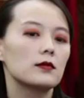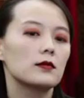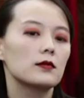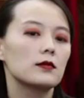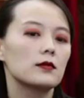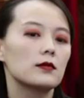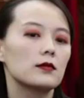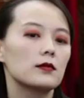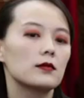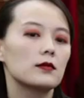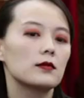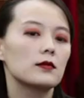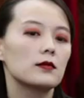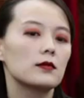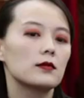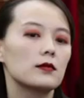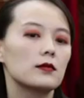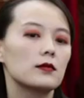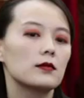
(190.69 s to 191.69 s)

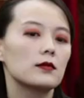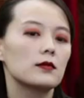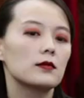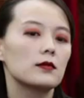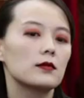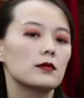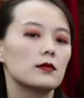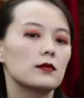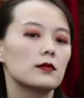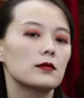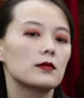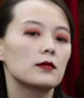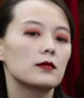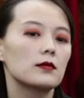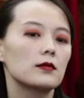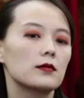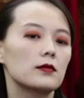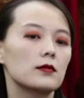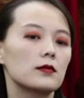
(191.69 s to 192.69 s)

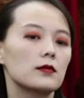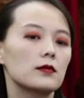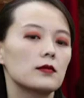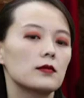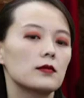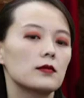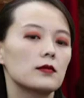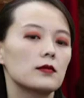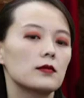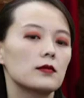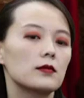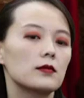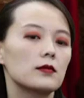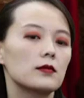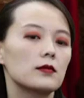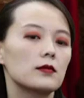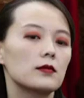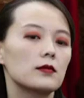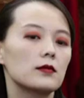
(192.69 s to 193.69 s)

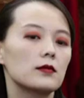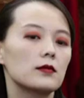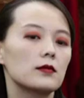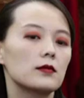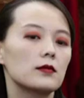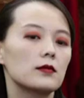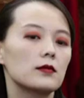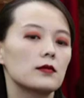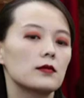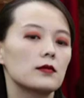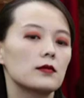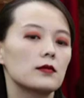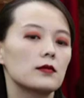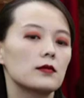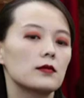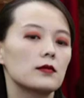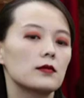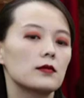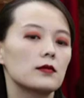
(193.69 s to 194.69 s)

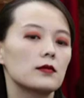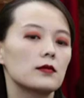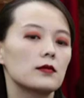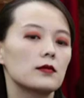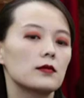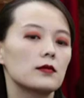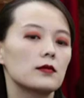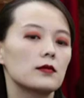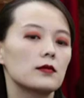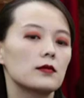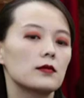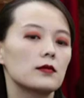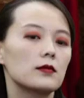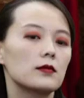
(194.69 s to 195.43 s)
(silent)